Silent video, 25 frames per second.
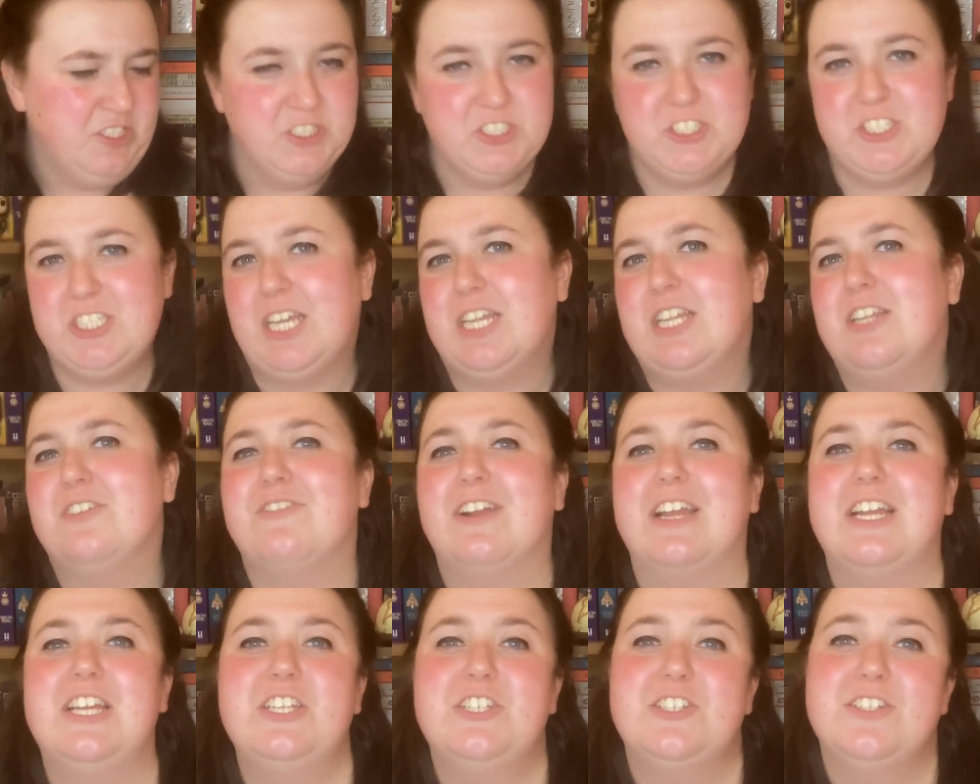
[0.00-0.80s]

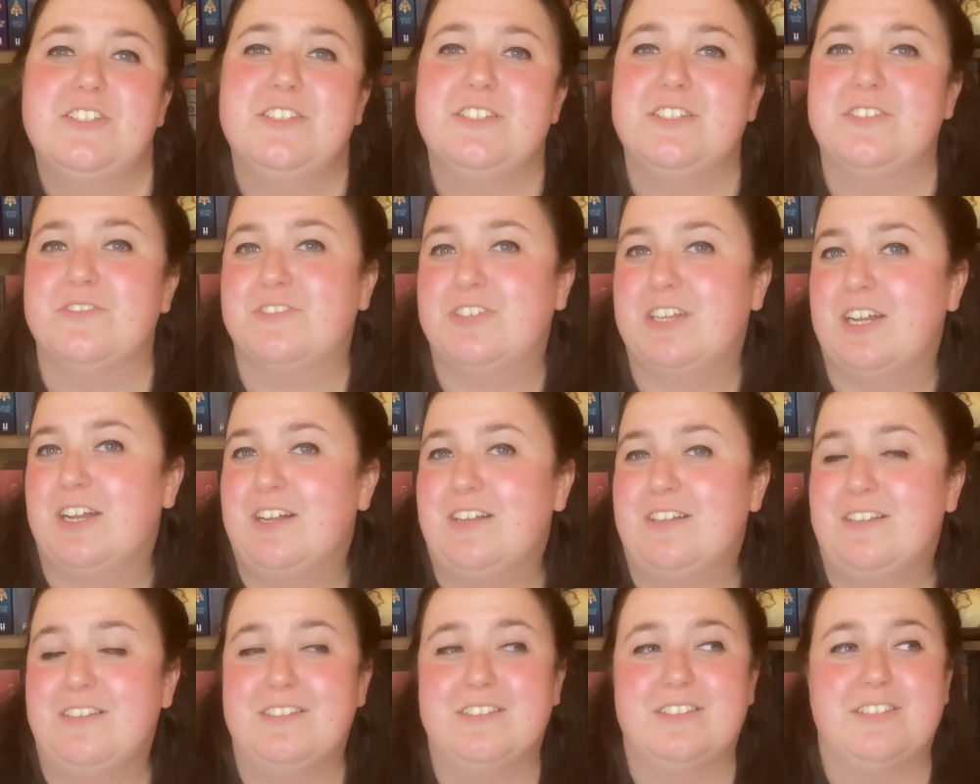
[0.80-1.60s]
generations of
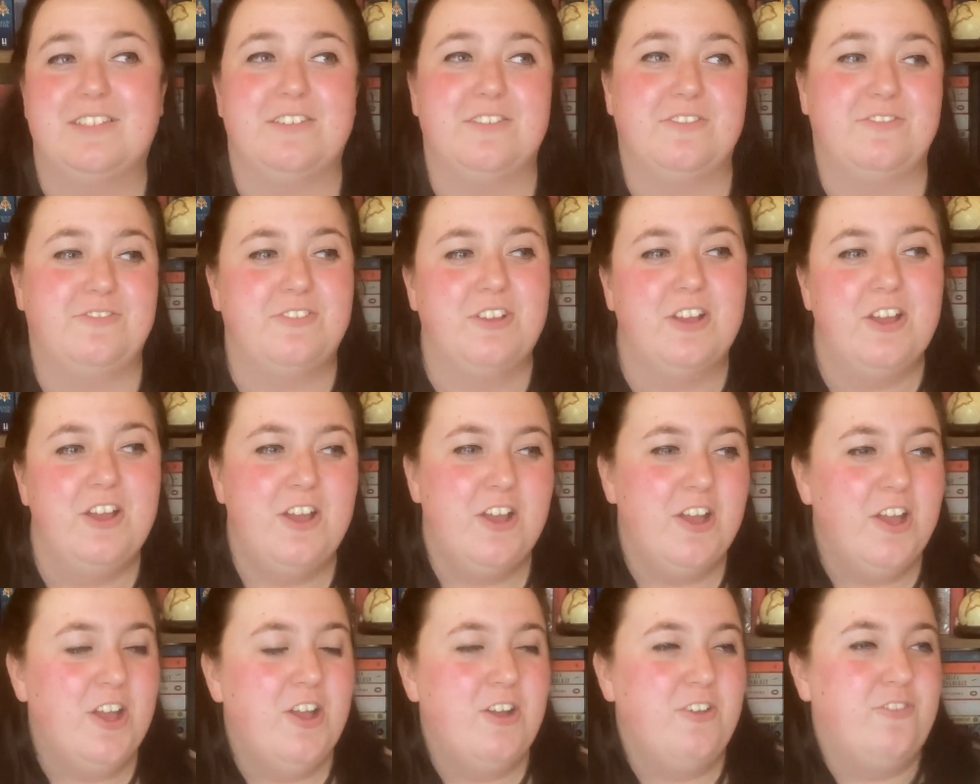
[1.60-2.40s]
girls have
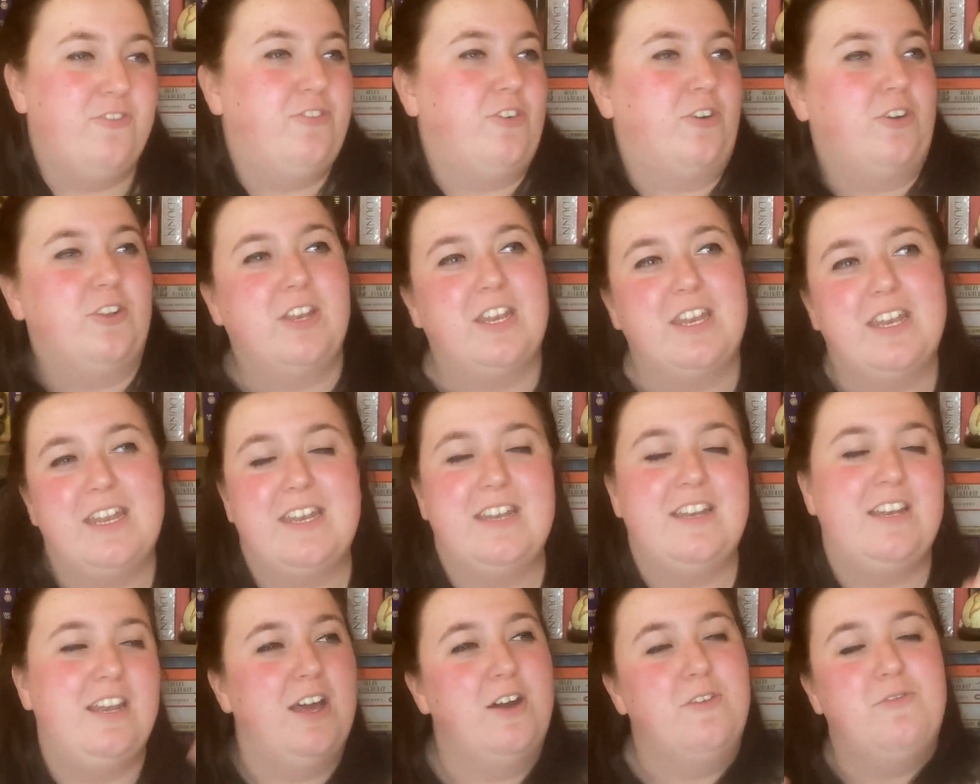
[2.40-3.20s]
fallen
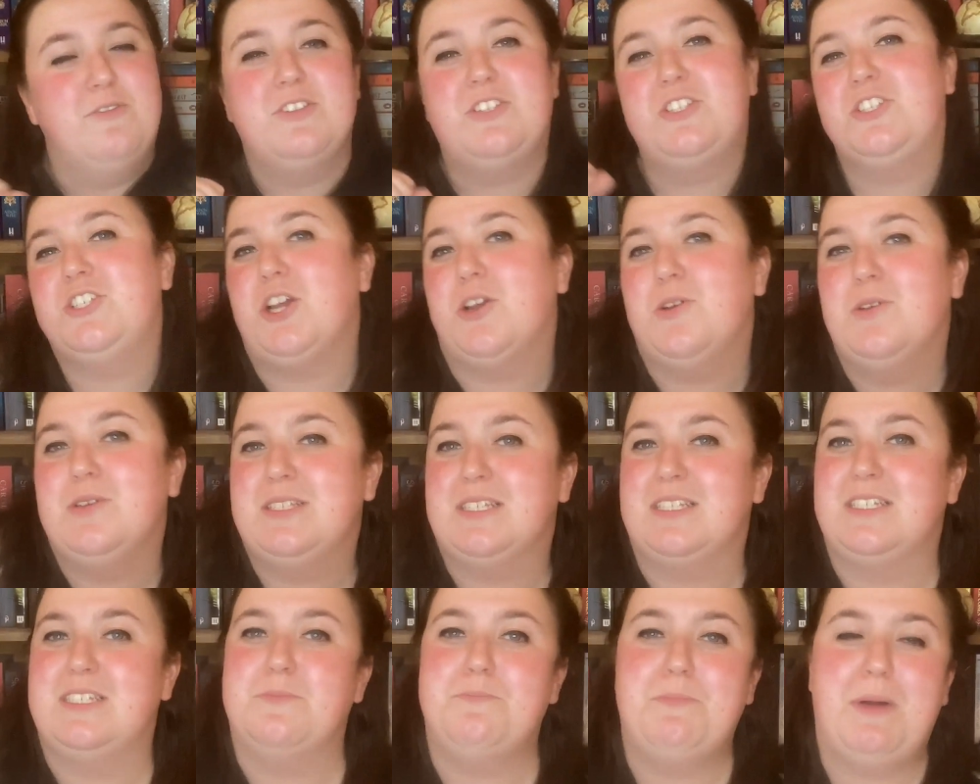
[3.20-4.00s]
in love with Joe's
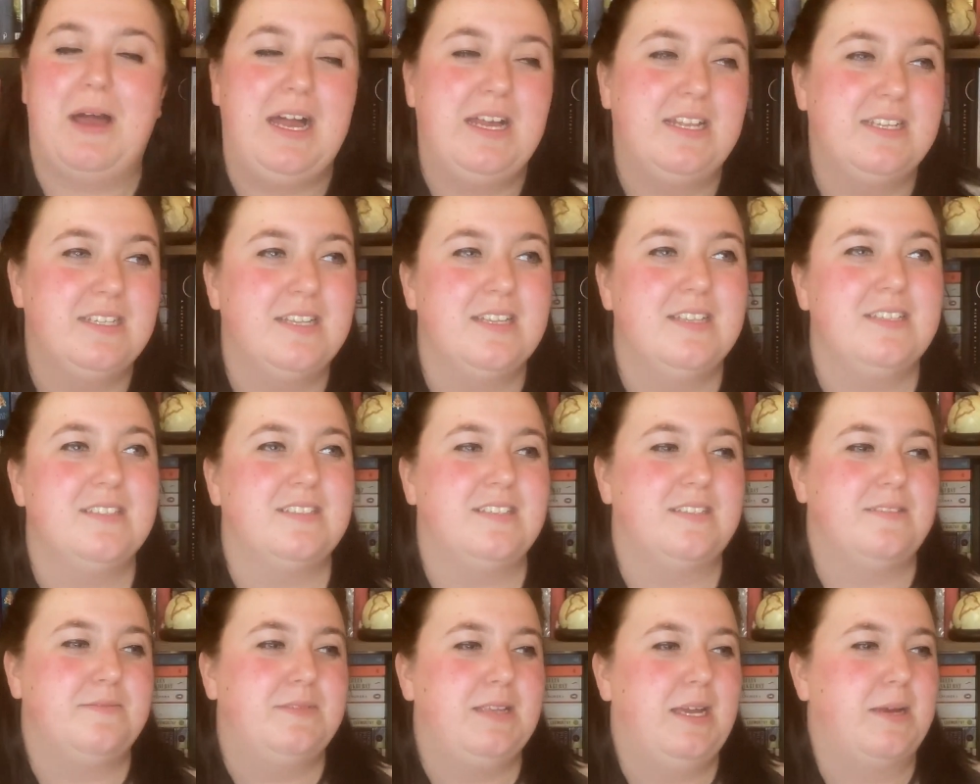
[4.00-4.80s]

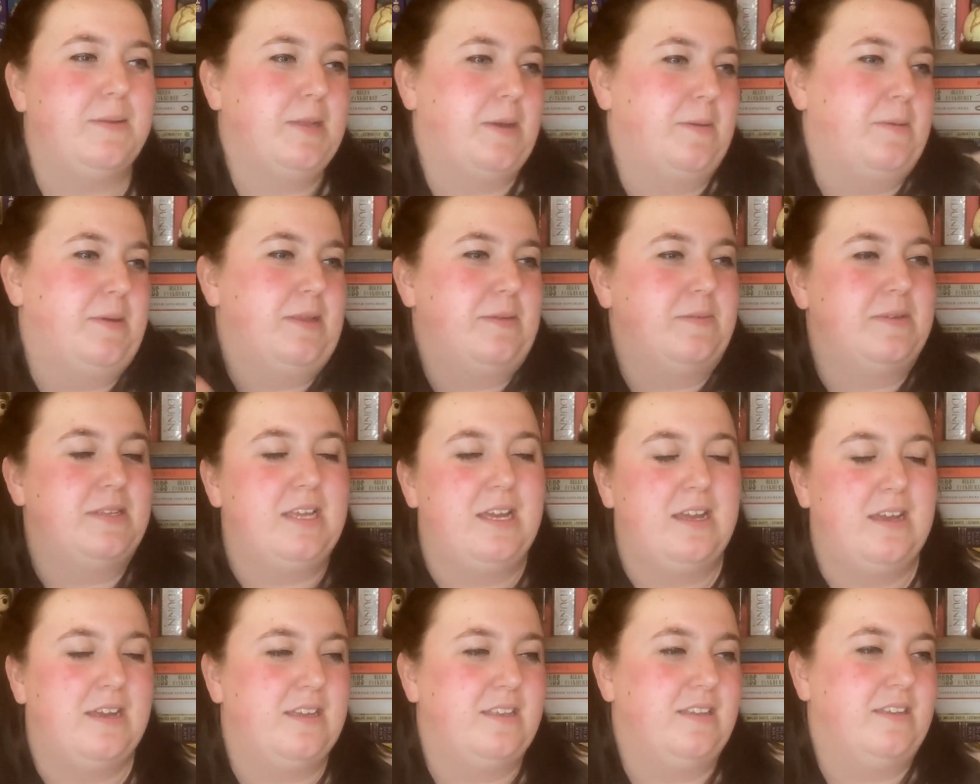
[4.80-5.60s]
independence and da da da da
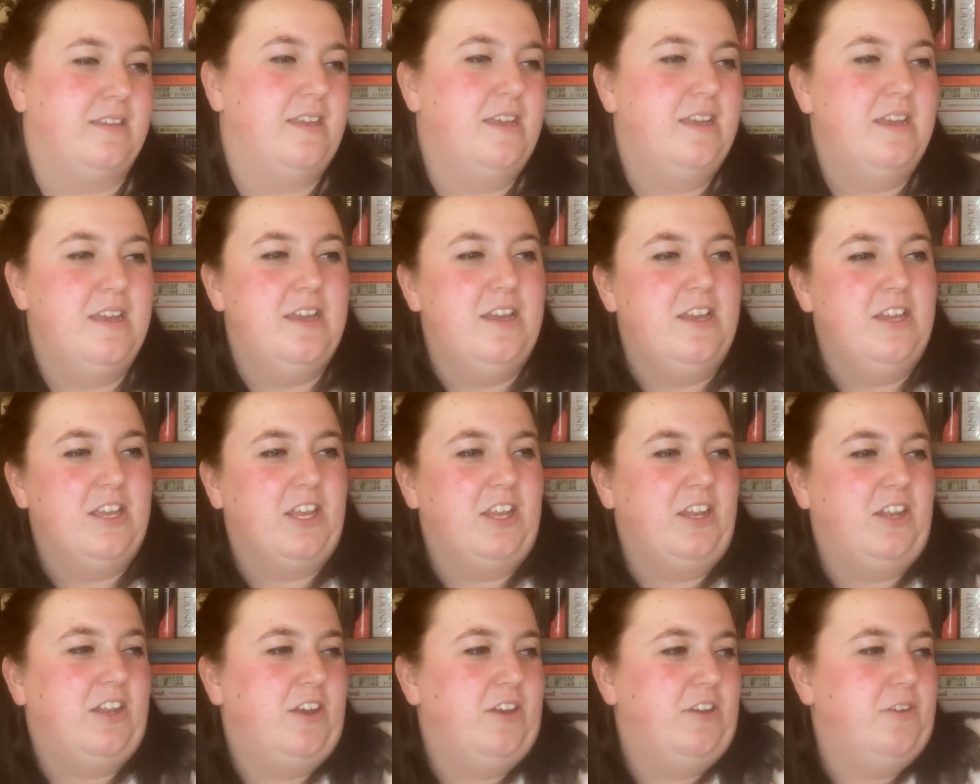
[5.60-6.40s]
da, and
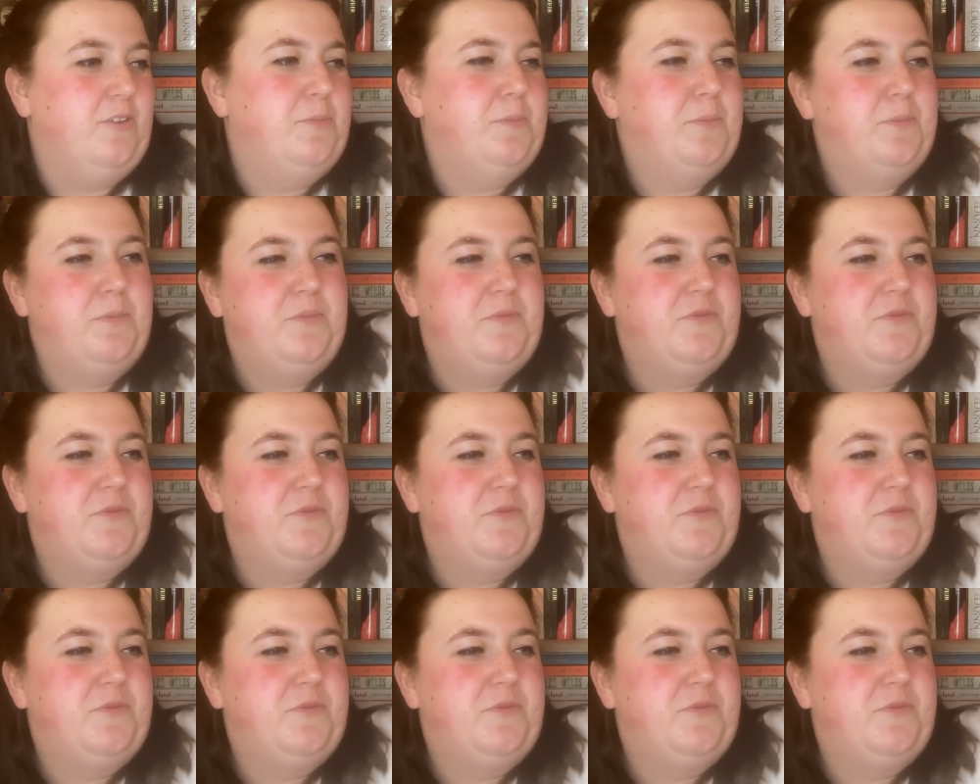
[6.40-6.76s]
you know,